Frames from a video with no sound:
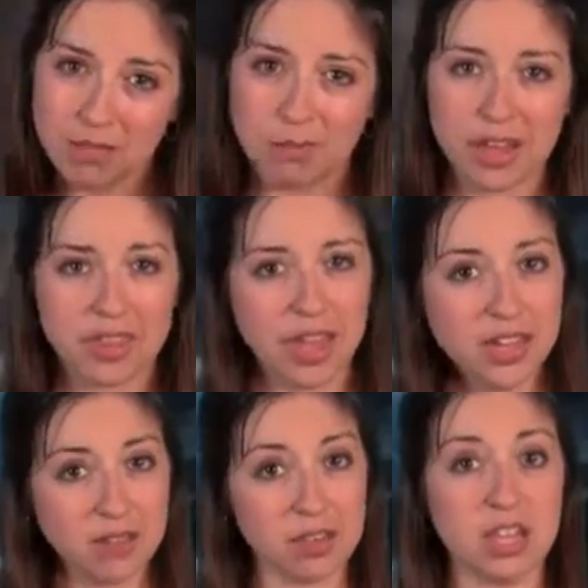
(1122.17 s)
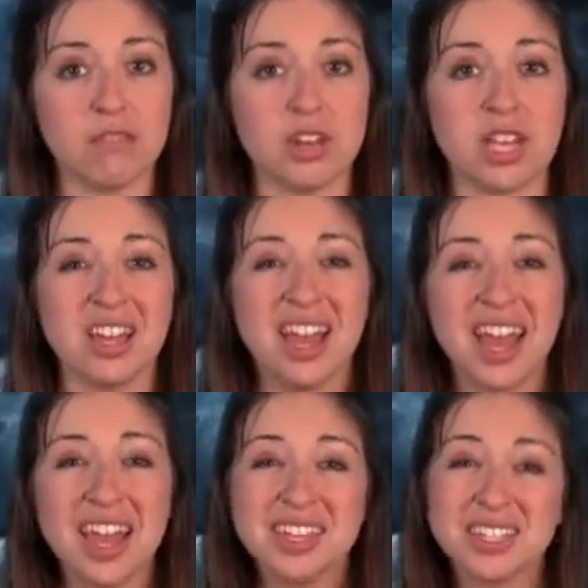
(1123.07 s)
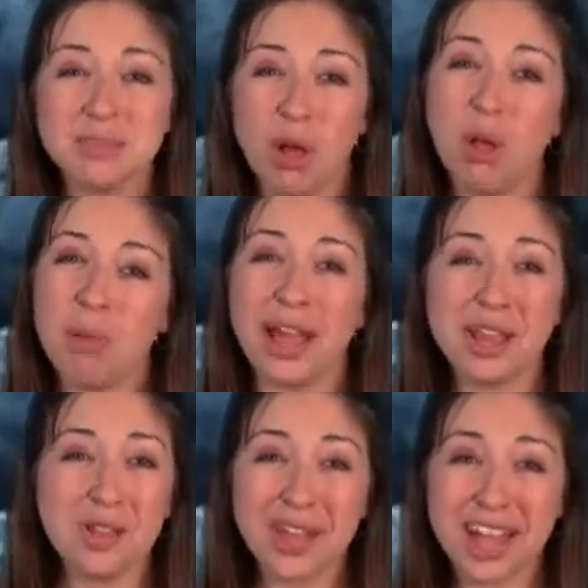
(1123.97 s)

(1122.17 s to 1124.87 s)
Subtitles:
By the end of the evening, a small pile of